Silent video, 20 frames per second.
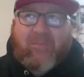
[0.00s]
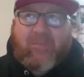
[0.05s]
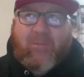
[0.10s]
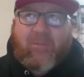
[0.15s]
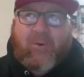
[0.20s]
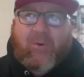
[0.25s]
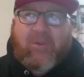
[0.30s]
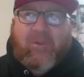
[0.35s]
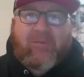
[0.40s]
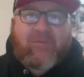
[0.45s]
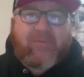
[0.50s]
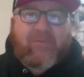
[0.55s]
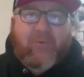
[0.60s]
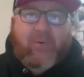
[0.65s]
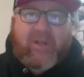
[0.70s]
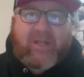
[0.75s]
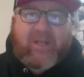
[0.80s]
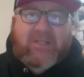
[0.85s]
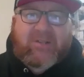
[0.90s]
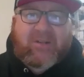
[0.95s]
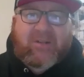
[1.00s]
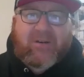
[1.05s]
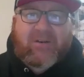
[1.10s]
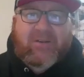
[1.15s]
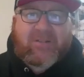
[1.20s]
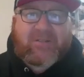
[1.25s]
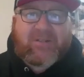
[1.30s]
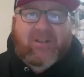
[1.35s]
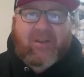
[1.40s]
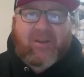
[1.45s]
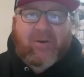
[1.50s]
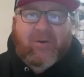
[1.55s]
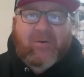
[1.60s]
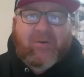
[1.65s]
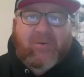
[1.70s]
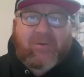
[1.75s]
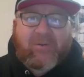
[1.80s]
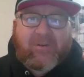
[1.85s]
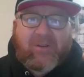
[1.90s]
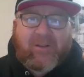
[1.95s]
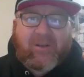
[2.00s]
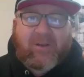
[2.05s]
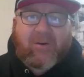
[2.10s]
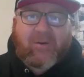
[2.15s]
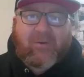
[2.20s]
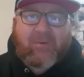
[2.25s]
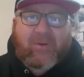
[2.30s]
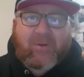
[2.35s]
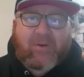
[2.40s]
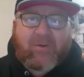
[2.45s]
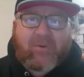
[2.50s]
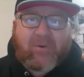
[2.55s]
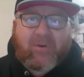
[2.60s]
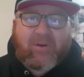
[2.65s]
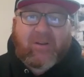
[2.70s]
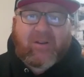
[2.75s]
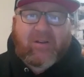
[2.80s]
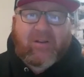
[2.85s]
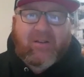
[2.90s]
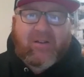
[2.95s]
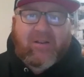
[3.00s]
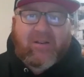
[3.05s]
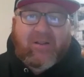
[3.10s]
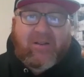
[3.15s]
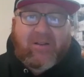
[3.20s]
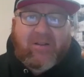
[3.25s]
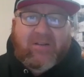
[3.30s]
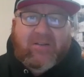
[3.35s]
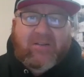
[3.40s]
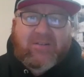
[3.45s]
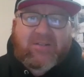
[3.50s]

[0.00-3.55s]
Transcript: more than forty songs ago, you know, recording. Yeah.